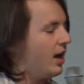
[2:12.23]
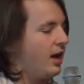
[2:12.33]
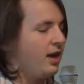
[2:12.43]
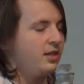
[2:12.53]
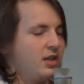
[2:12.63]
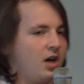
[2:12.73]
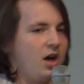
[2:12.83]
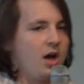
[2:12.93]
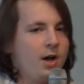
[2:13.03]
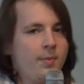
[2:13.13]
And
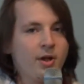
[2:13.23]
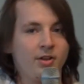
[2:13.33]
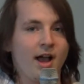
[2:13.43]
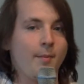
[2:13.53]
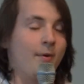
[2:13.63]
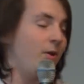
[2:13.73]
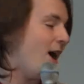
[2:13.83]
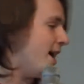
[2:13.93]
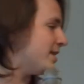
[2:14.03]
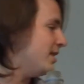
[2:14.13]
but
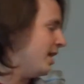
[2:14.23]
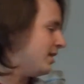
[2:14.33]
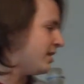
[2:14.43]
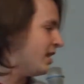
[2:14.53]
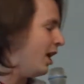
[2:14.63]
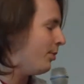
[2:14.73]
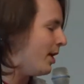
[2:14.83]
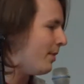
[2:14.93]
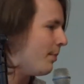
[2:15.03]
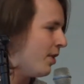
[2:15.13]
last night to
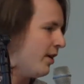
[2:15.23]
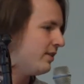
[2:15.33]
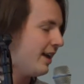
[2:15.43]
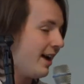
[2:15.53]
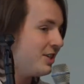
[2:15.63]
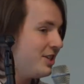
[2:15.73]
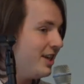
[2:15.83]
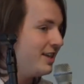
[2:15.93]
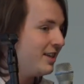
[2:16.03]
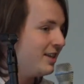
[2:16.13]
celebrate my birthday, I
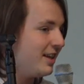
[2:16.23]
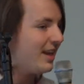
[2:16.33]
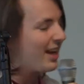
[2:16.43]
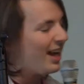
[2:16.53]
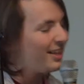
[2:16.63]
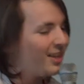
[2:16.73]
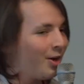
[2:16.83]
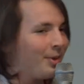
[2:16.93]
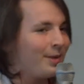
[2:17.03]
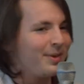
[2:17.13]
cheated and I got a
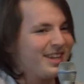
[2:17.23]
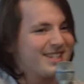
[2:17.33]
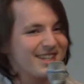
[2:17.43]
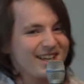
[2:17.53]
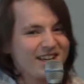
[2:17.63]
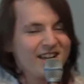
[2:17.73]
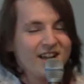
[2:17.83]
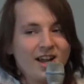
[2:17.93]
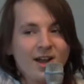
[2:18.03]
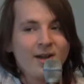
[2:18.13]
little bit of pizza,
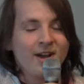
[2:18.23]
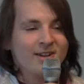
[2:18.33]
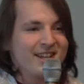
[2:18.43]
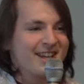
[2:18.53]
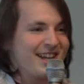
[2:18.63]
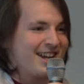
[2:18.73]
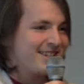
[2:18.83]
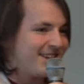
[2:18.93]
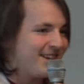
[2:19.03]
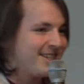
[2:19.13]
like 9
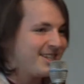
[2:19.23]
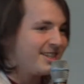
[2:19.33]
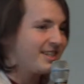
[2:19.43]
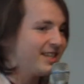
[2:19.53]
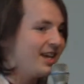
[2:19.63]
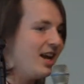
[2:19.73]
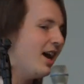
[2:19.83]
slices.